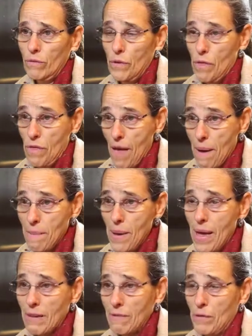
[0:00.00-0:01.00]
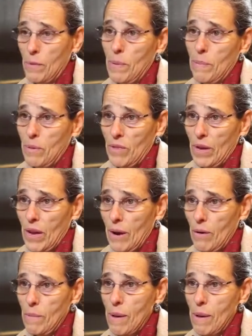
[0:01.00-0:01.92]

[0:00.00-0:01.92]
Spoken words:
for them and for the people they care